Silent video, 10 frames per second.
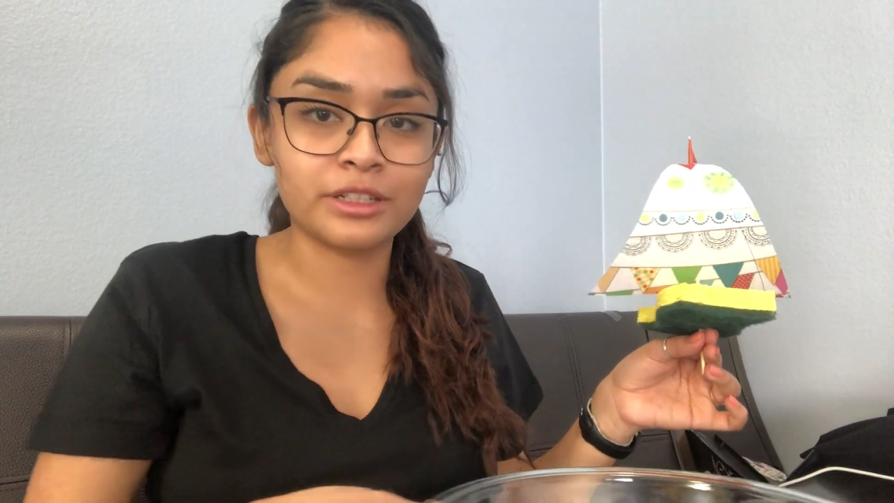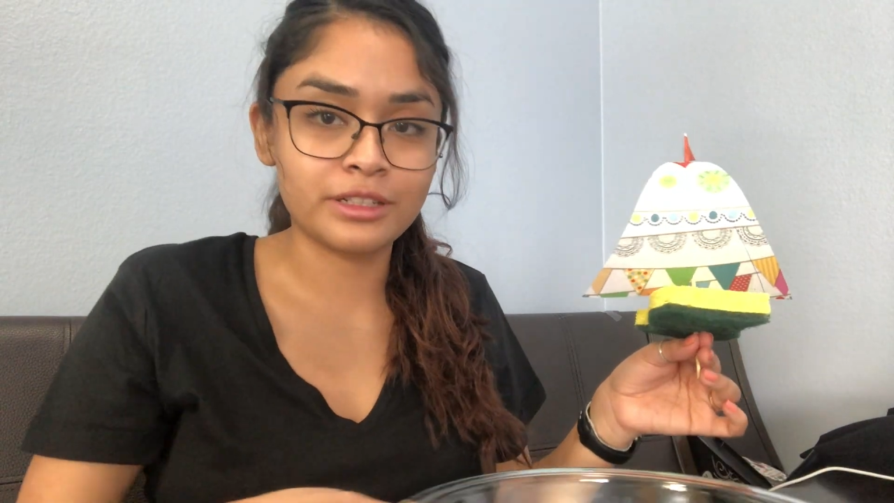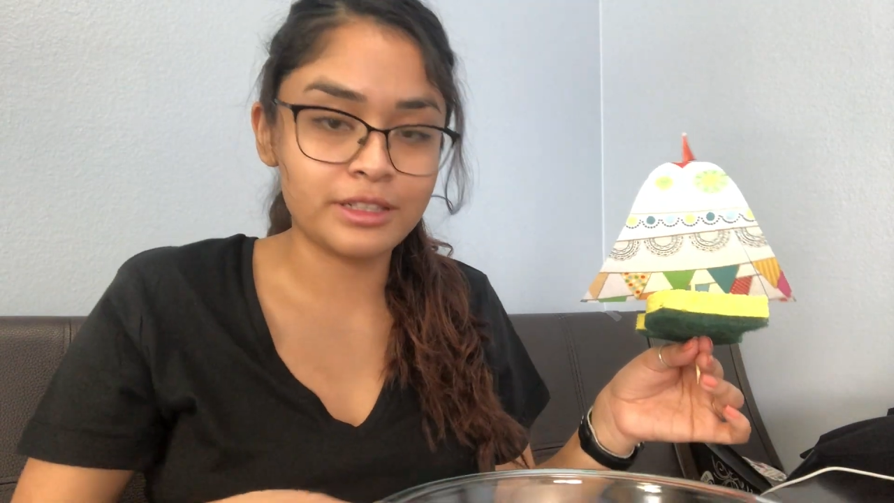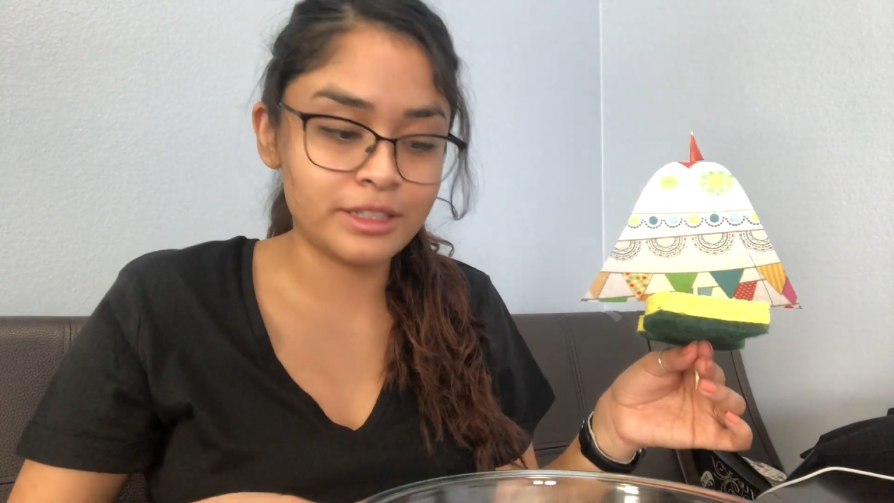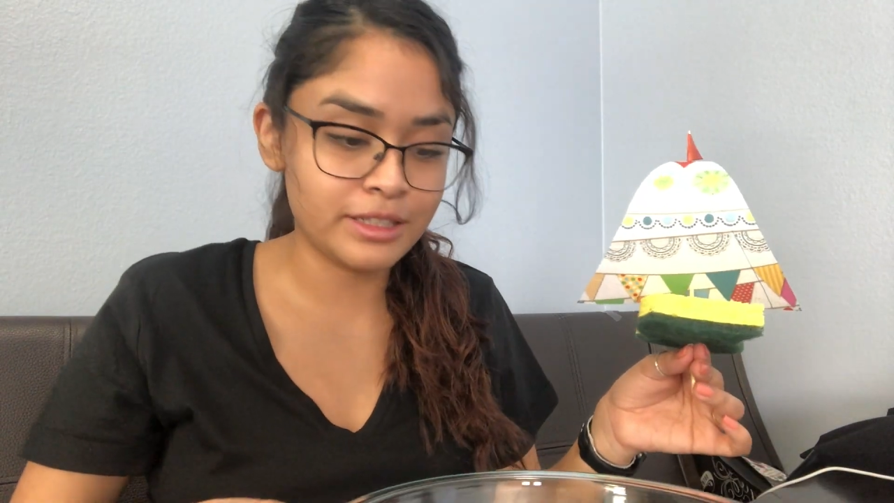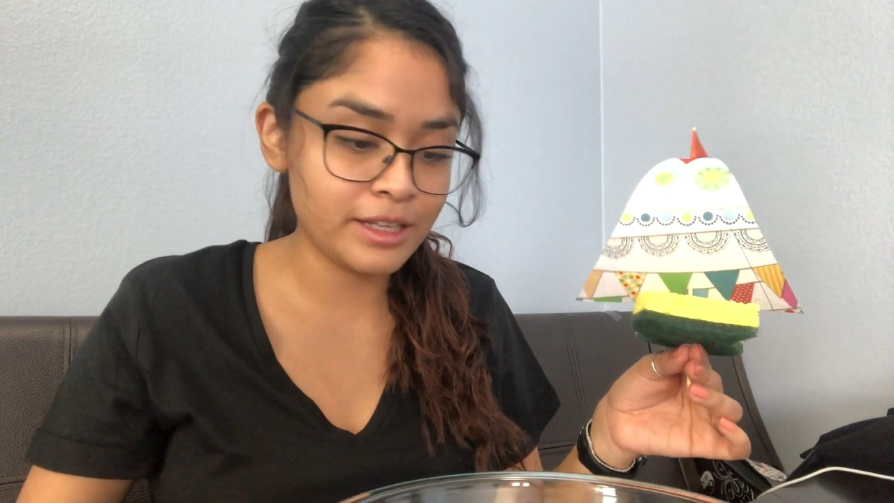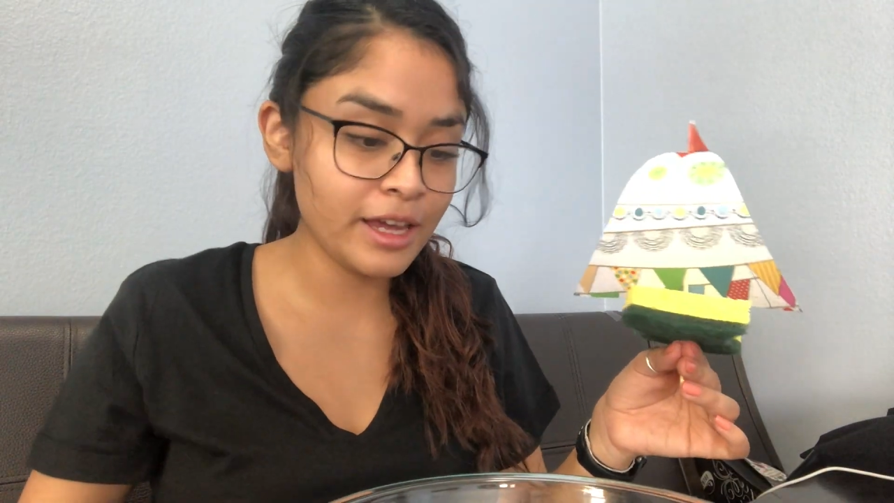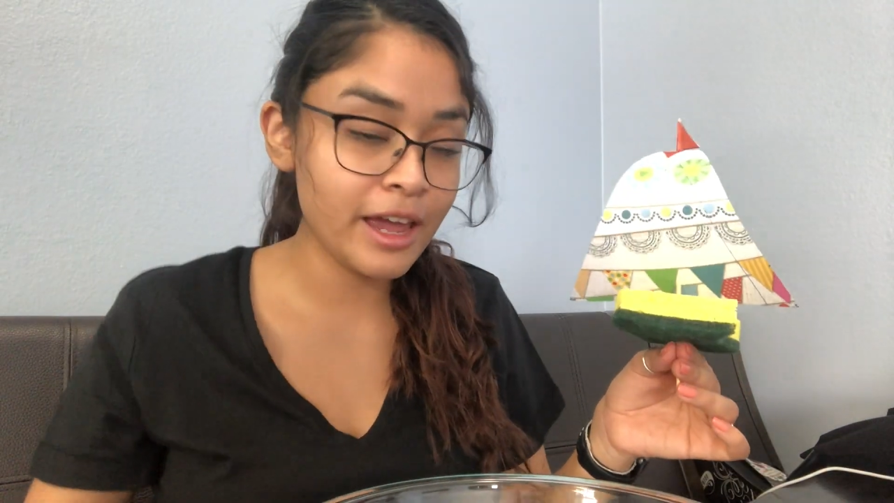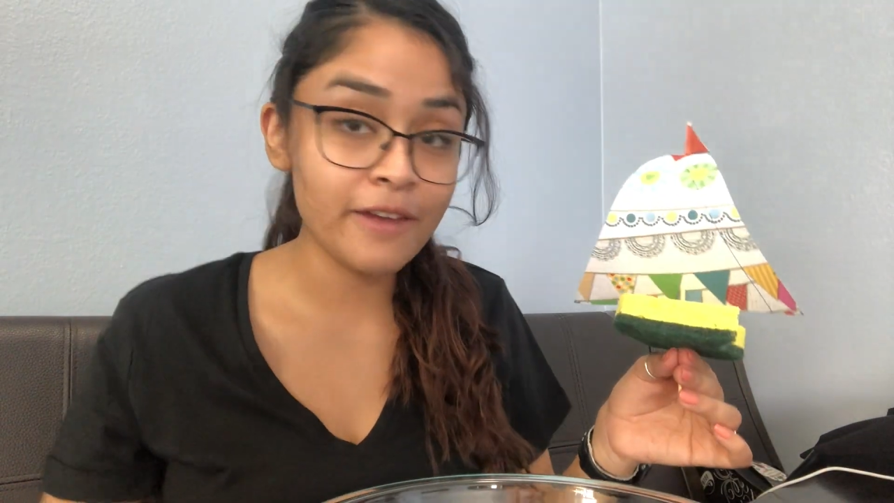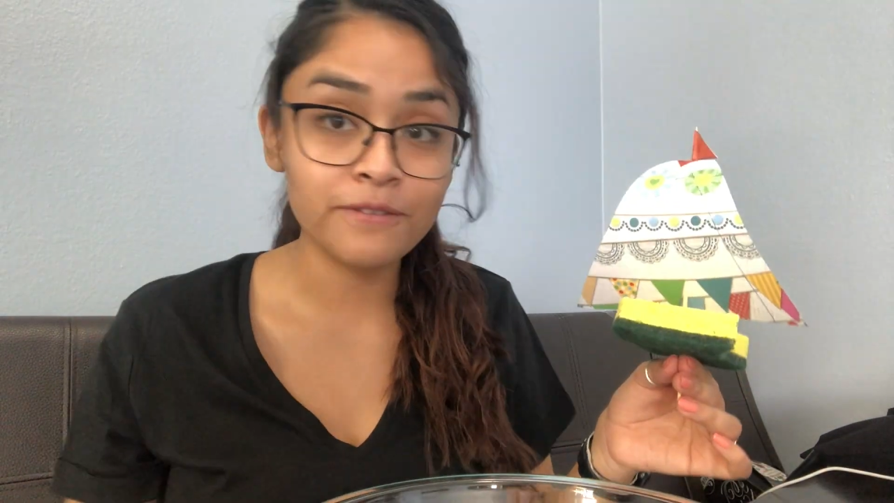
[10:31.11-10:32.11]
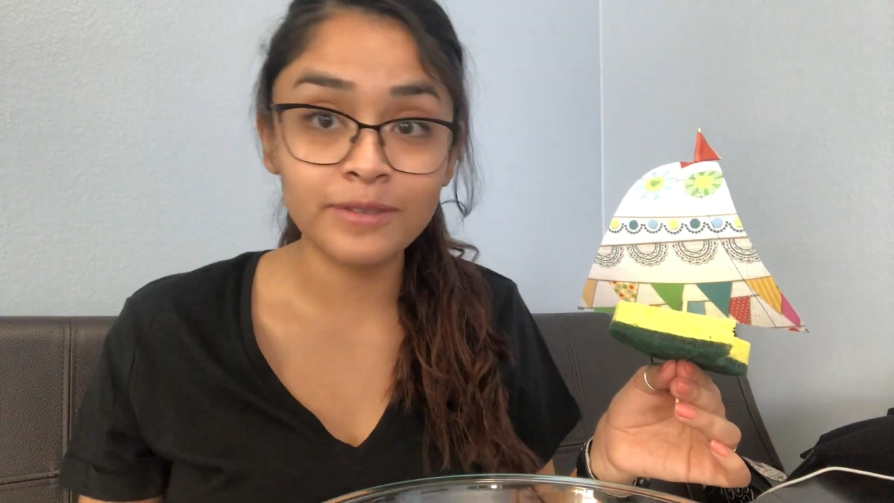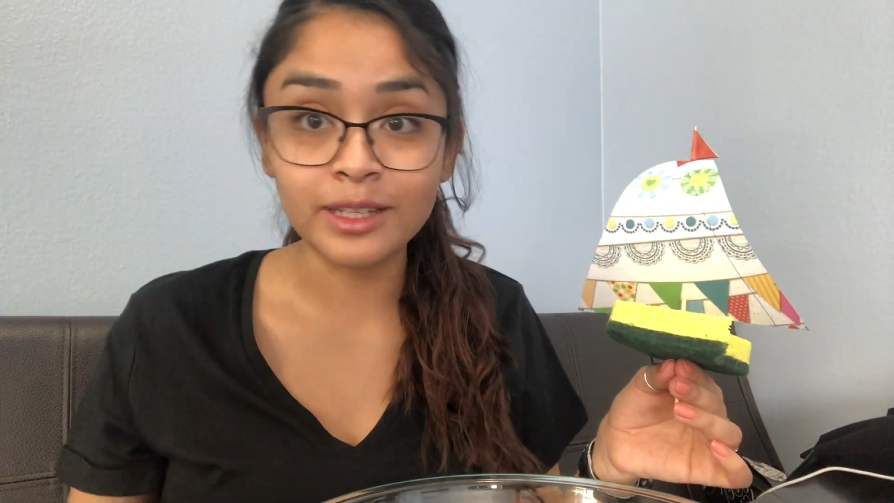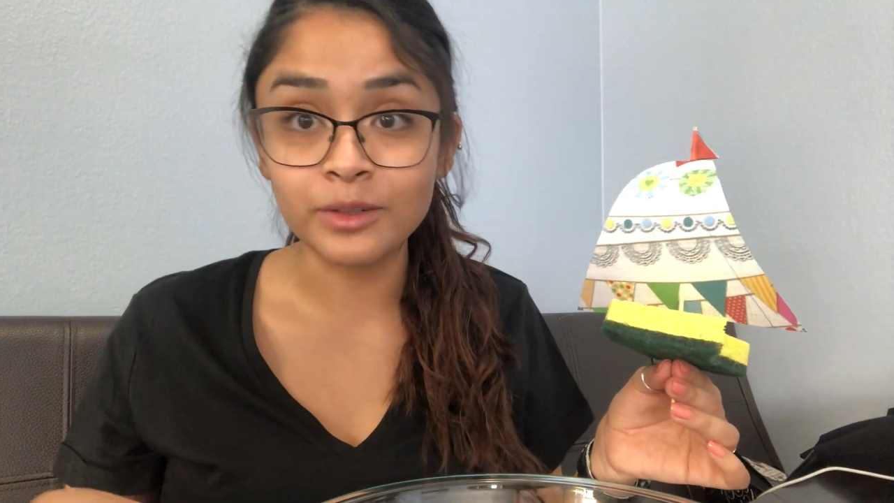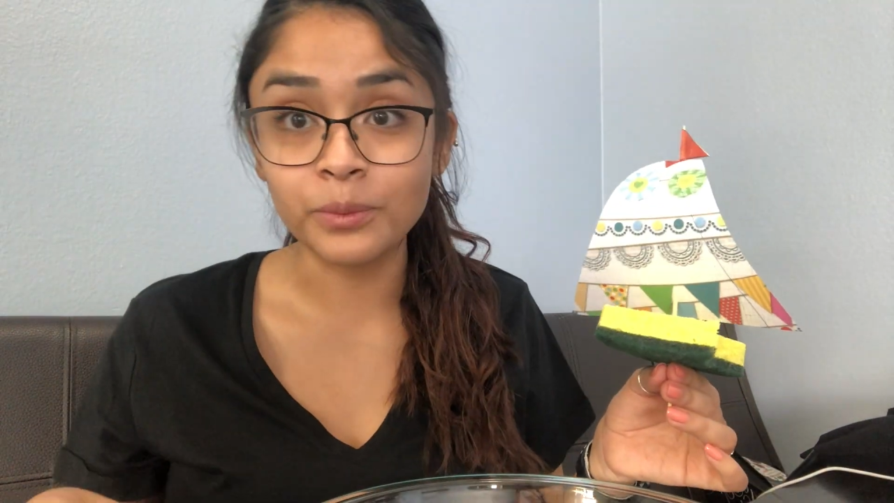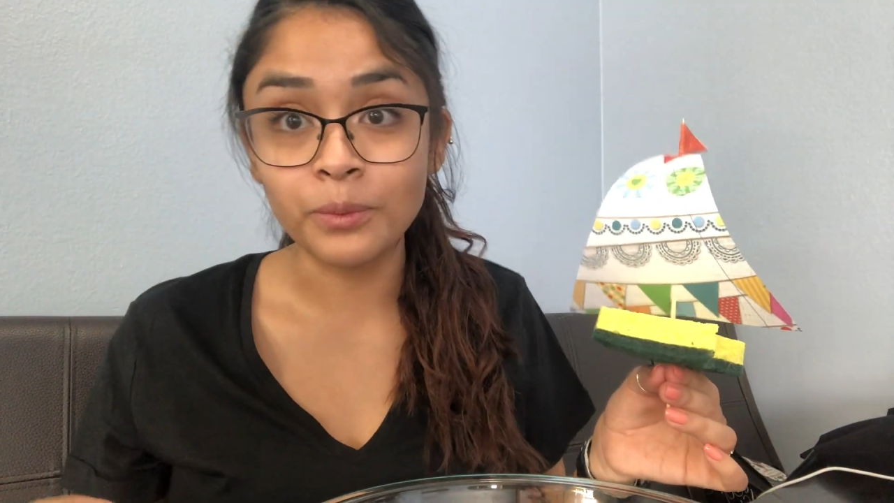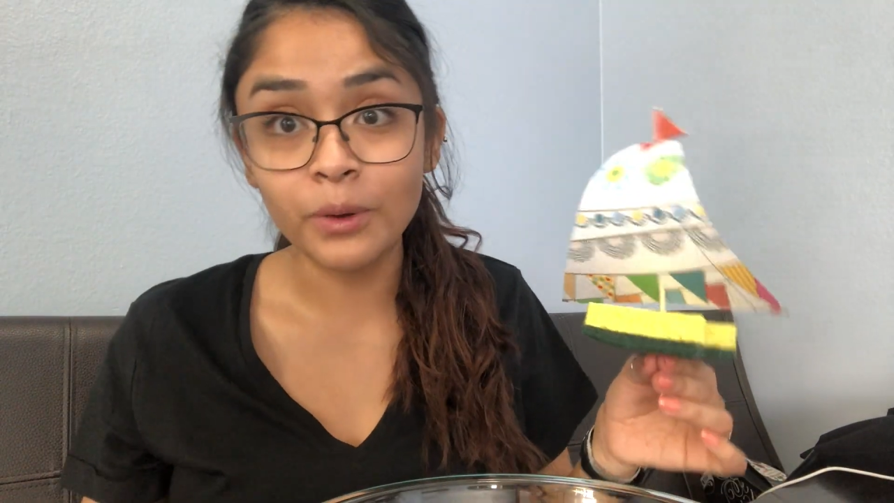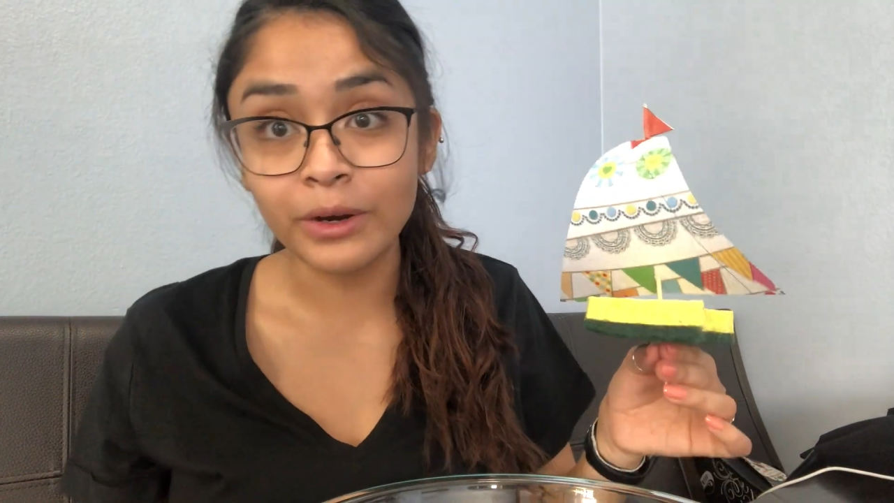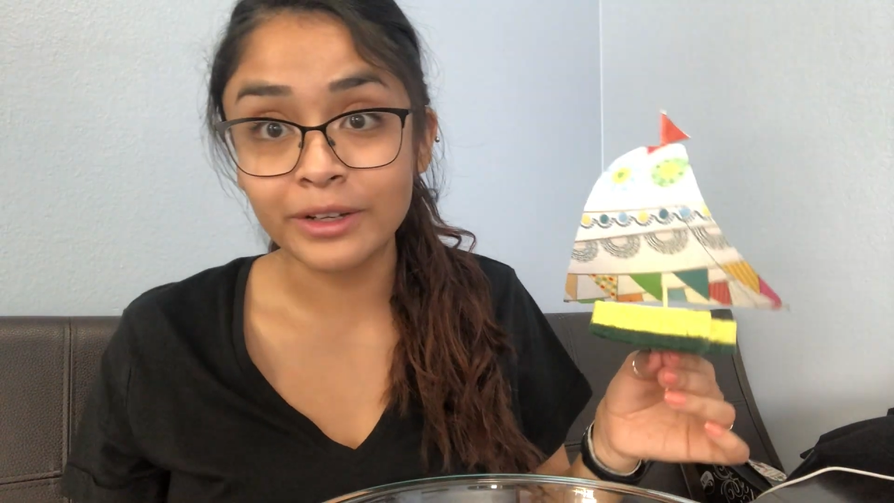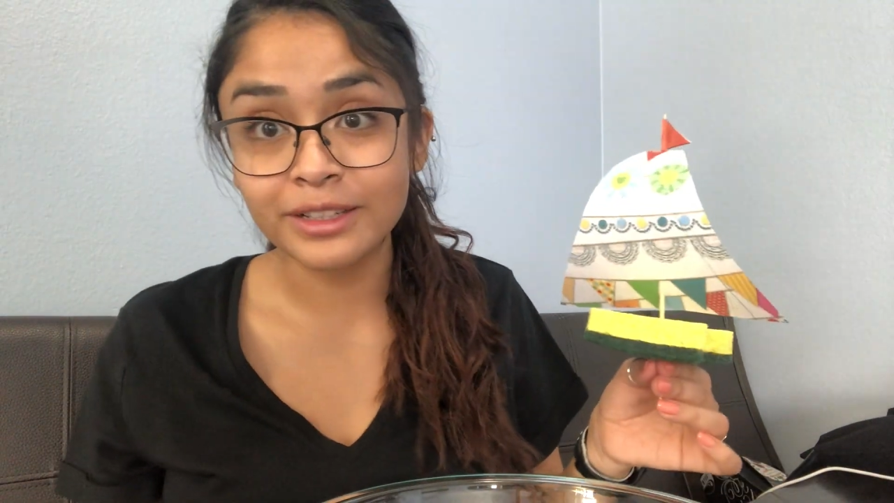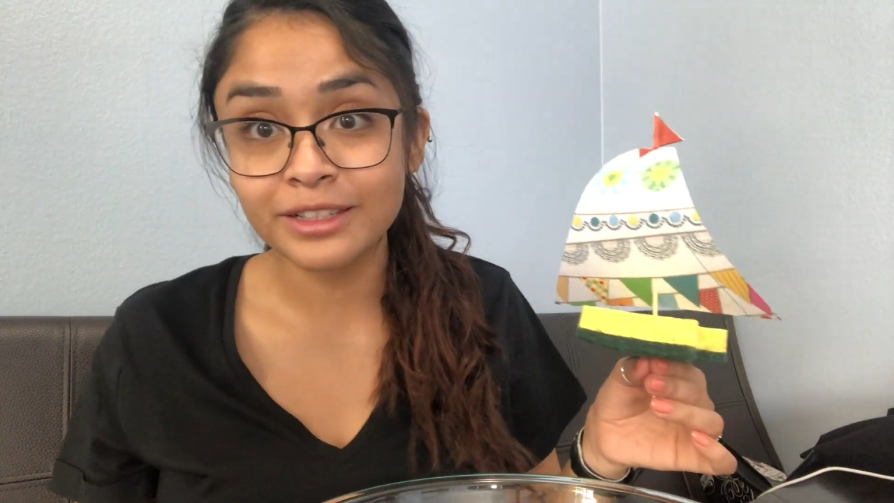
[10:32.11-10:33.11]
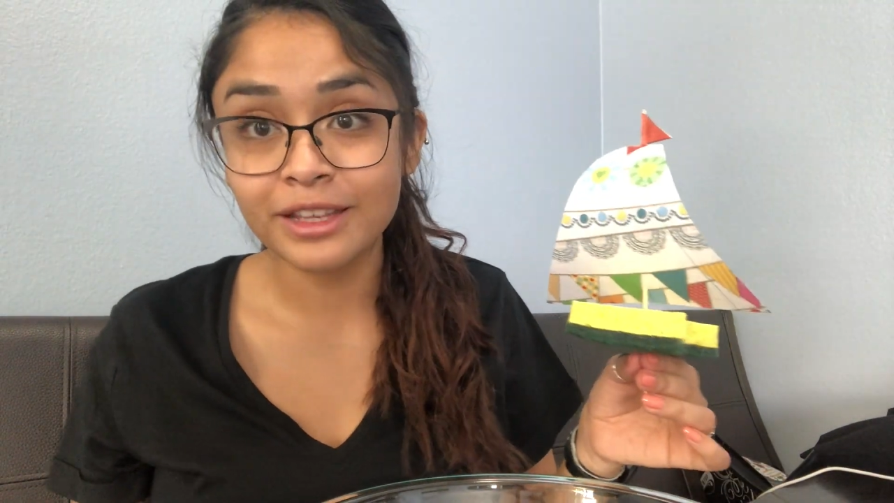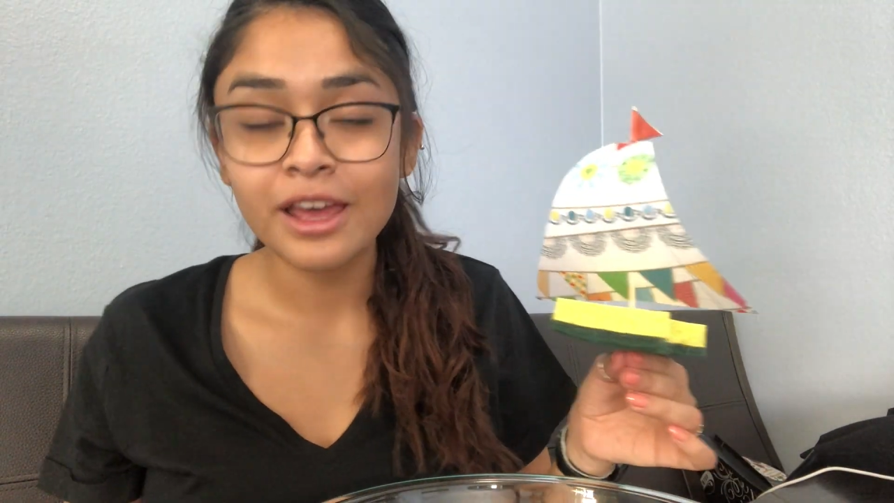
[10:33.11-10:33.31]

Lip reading: to see if it works.